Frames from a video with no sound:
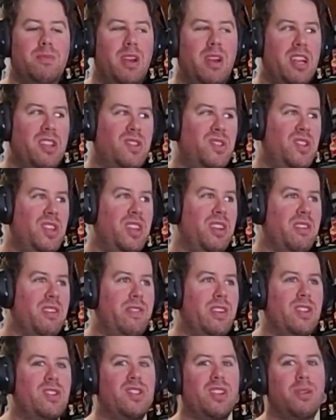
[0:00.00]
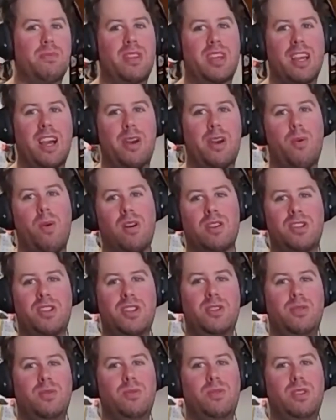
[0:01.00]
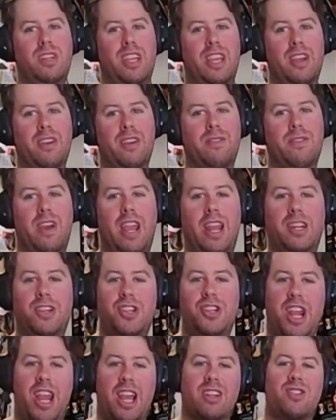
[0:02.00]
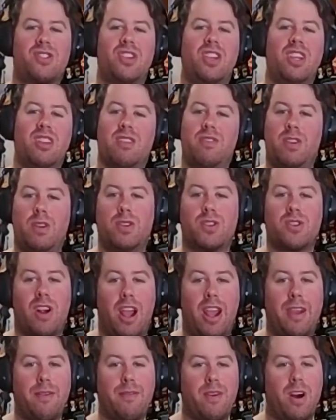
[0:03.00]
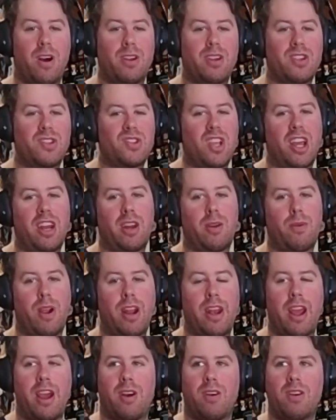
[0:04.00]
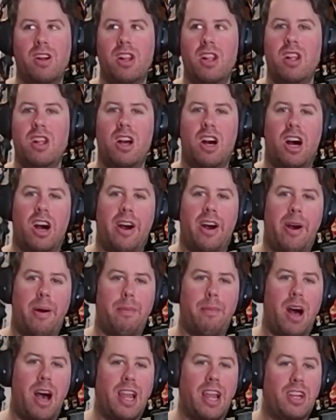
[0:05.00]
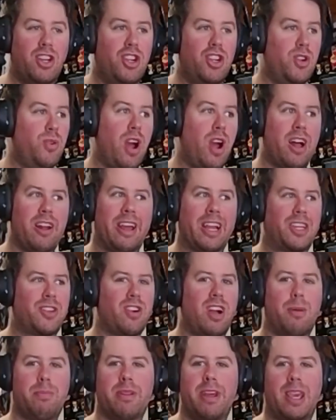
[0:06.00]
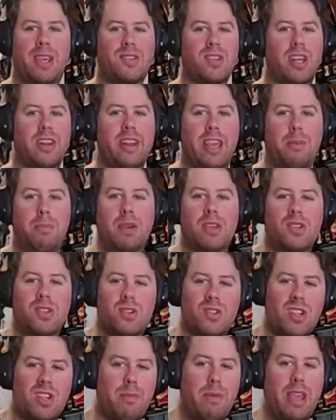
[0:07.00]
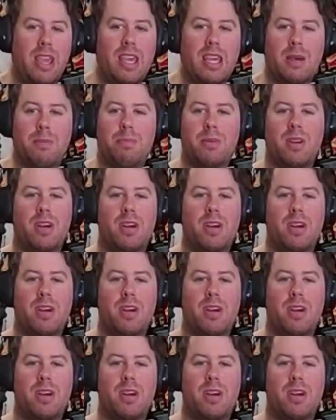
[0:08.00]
and see if it's something I want to give a chance in the future. I am undecided right now. I do not like drop legs. I like pistols on my hip.